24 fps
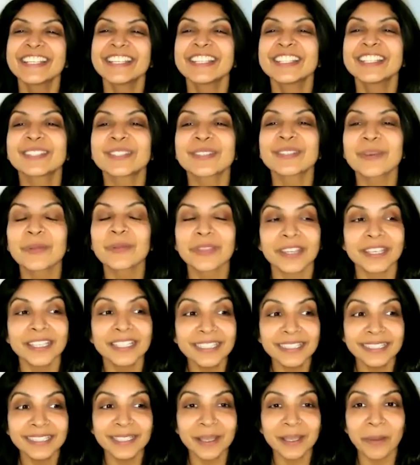So
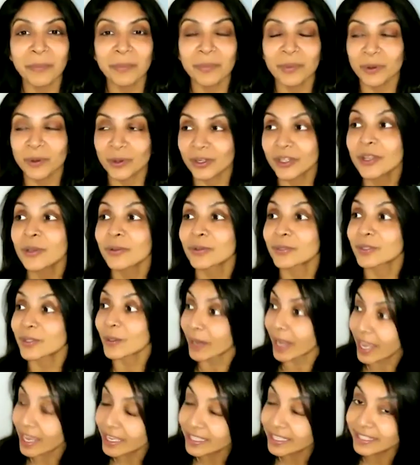
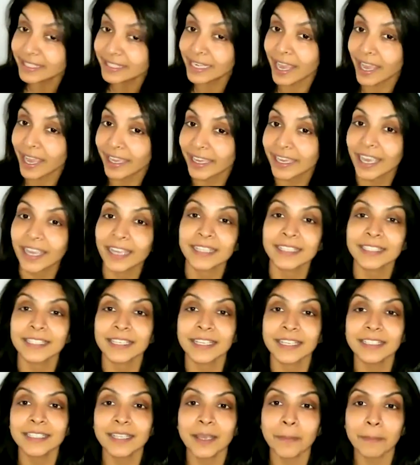last night I
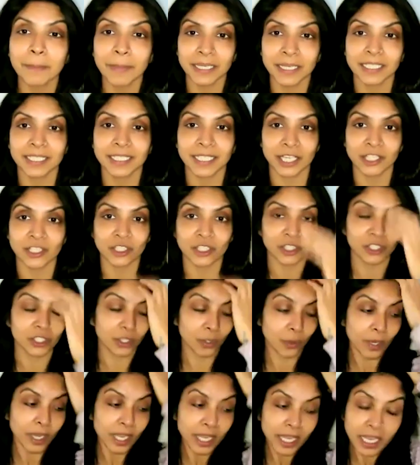did a meditation.
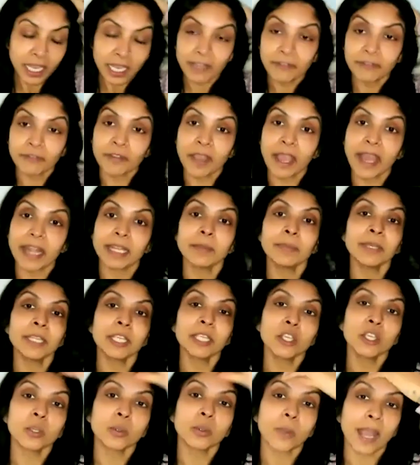So if anybody
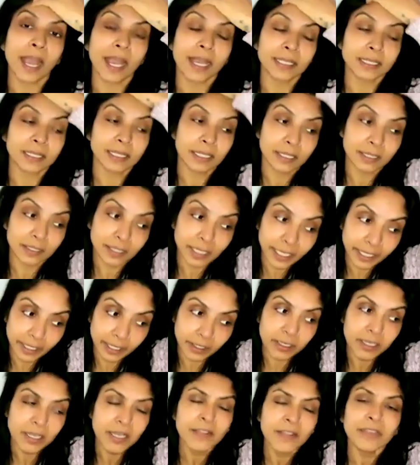who hasn't, like,
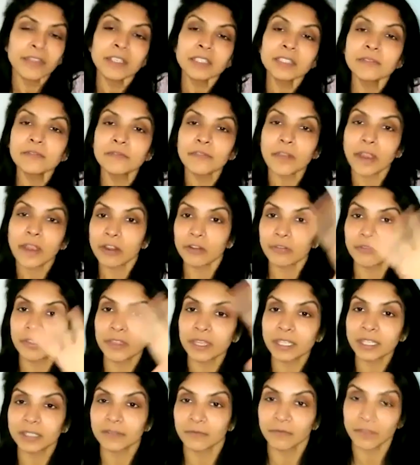there's
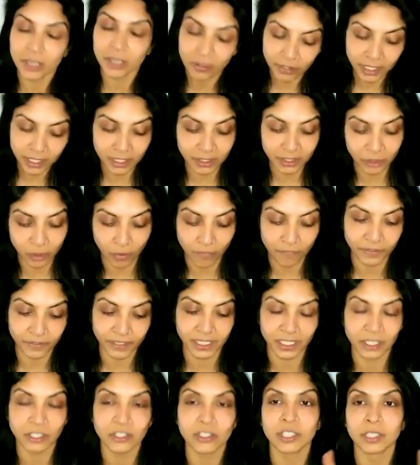various
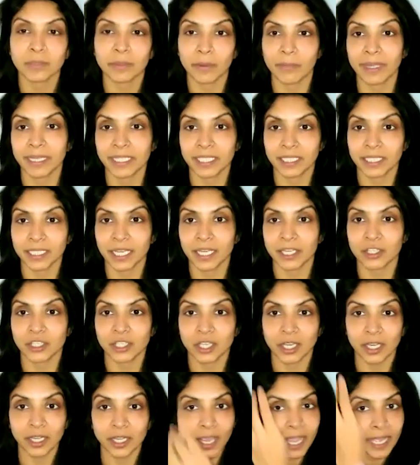conversations about
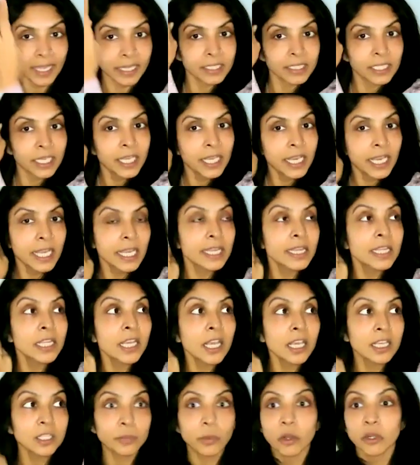meditation, and in the
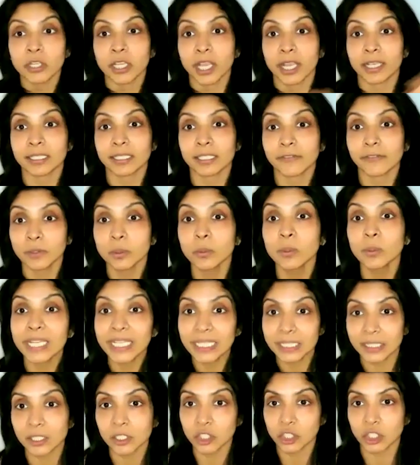last podcast, if you
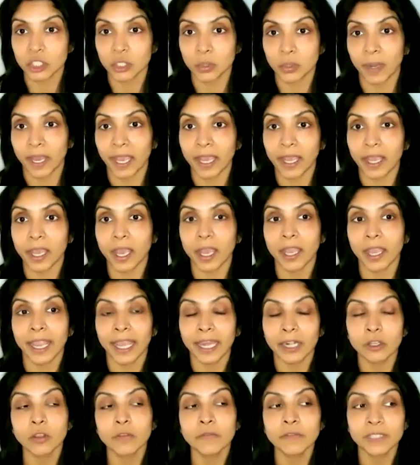listened to it, I had
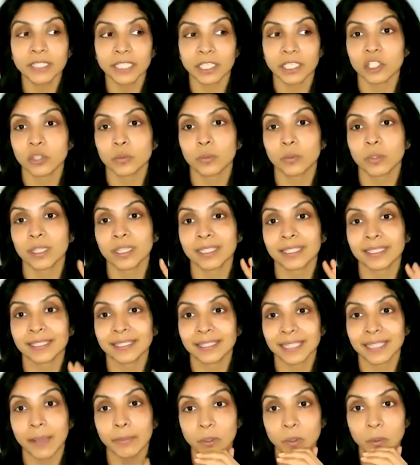a conversation with
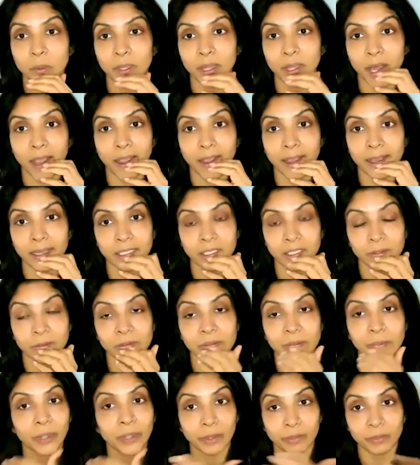Samuel Hart, who's
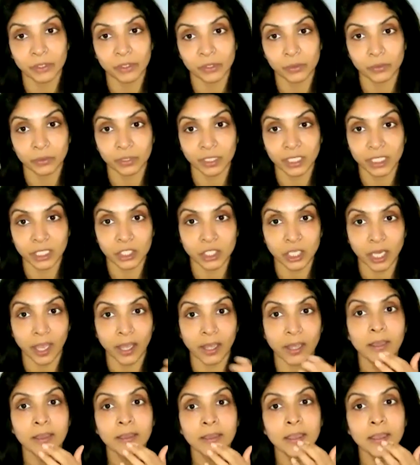a primary school teacher,